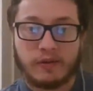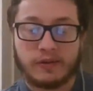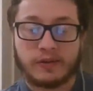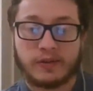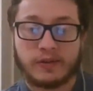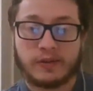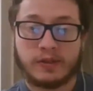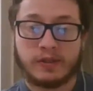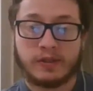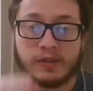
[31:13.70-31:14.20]

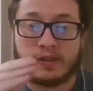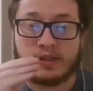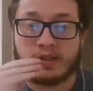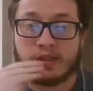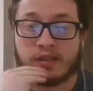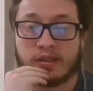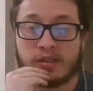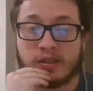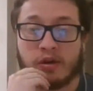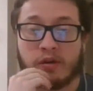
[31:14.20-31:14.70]

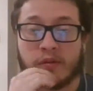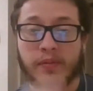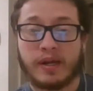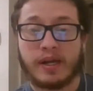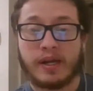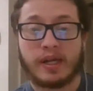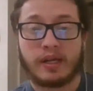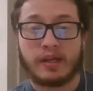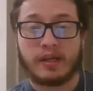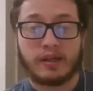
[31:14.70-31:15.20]
so
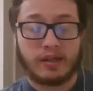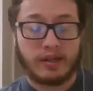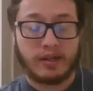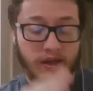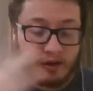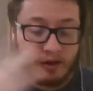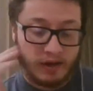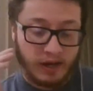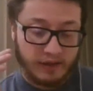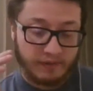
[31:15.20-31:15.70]
many.
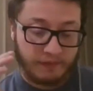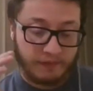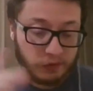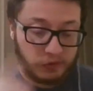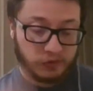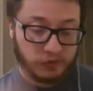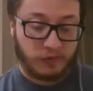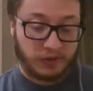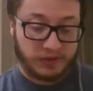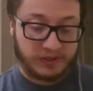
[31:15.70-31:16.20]
Okay,
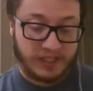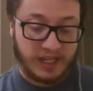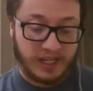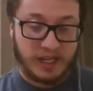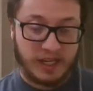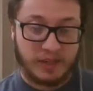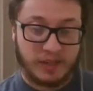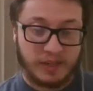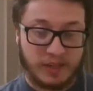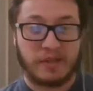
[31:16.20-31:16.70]
first of all,
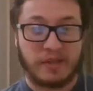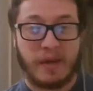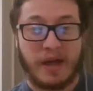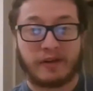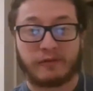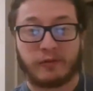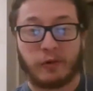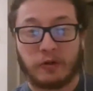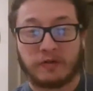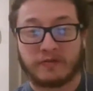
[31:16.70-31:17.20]
Sandy was in the
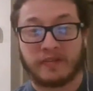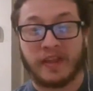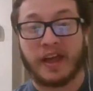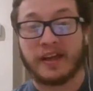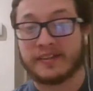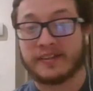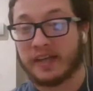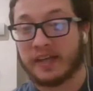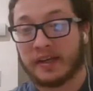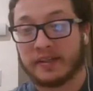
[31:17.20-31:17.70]
match for all of
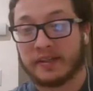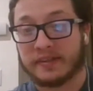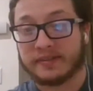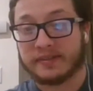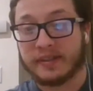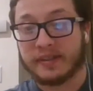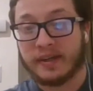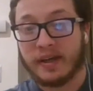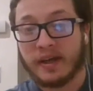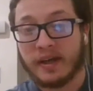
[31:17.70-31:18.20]
10
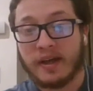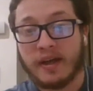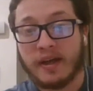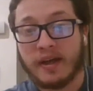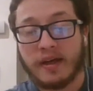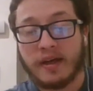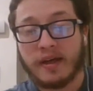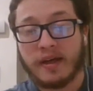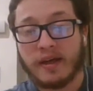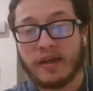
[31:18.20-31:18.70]
seconds,
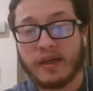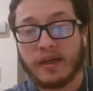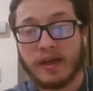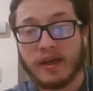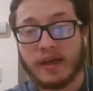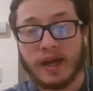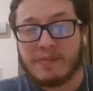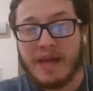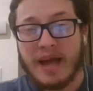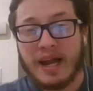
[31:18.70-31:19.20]

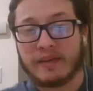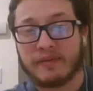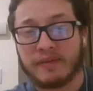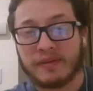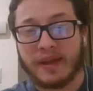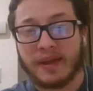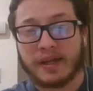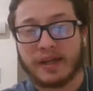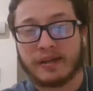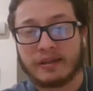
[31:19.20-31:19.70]
and I'm not
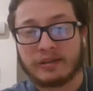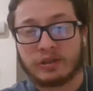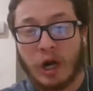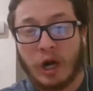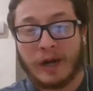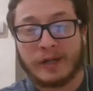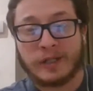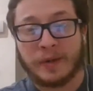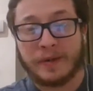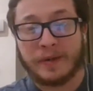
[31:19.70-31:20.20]
even like
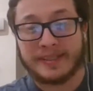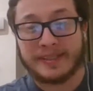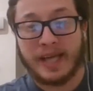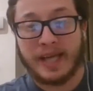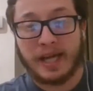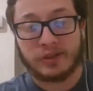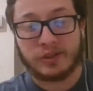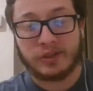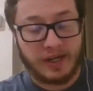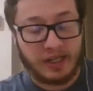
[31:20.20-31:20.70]
trying to
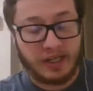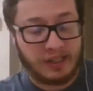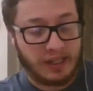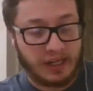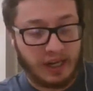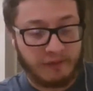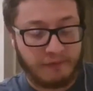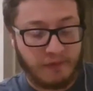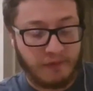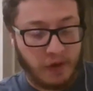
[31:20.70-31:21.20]
exaggerate.
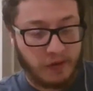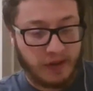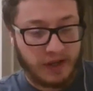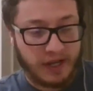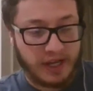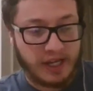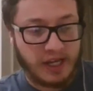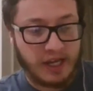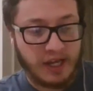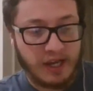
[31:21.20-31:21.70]
Like I felt
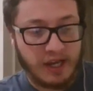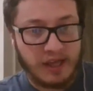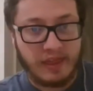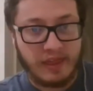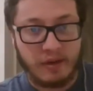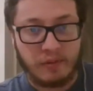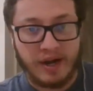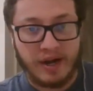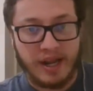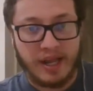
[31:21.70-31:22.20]
like
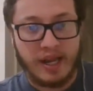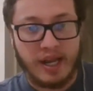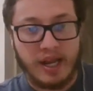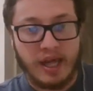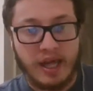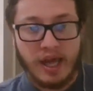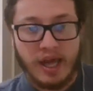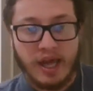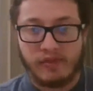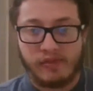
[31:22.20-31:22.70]
they were
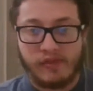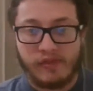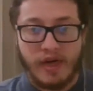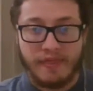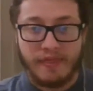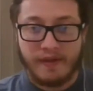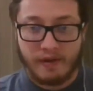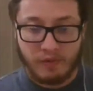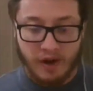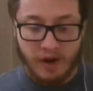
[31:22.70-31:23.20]
in and
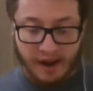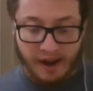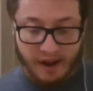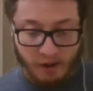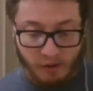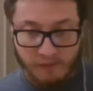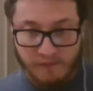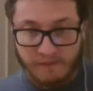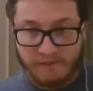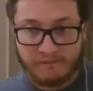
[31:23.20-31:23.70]
then they were
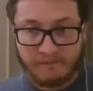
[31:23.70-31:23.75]
out.